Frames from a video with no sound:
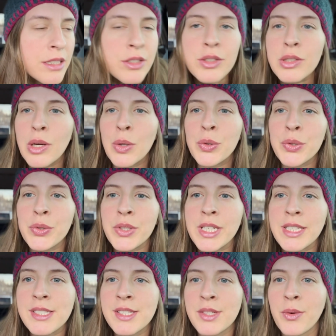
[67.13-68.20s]

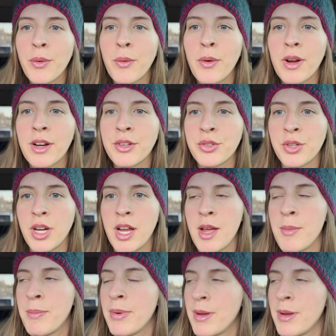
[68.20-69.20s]
grocery store trip.